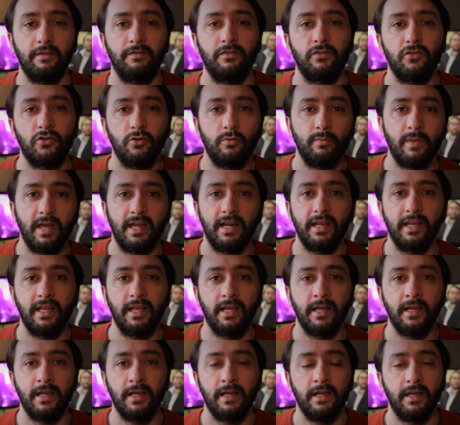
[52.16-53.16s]
too many
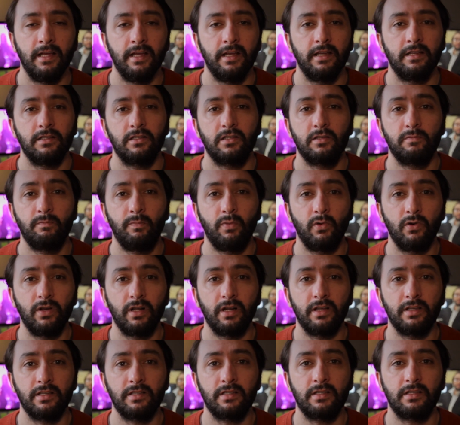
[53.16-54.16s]

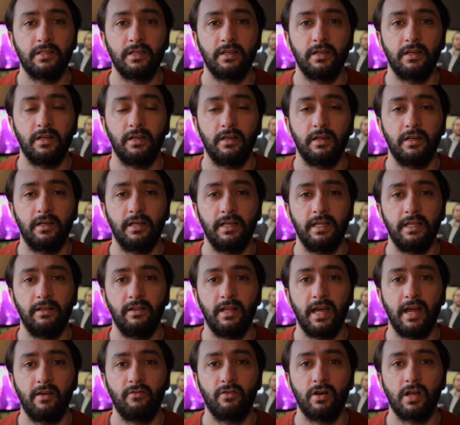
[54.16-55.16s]
spoilers in
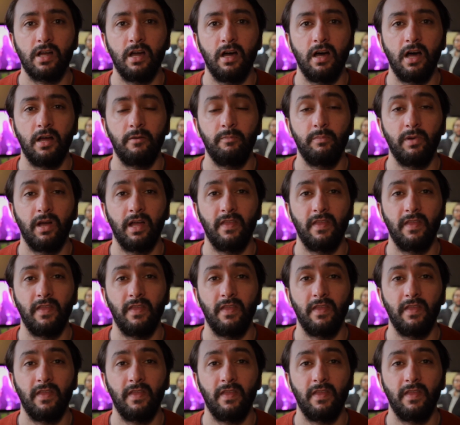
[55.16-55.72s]
that regard, but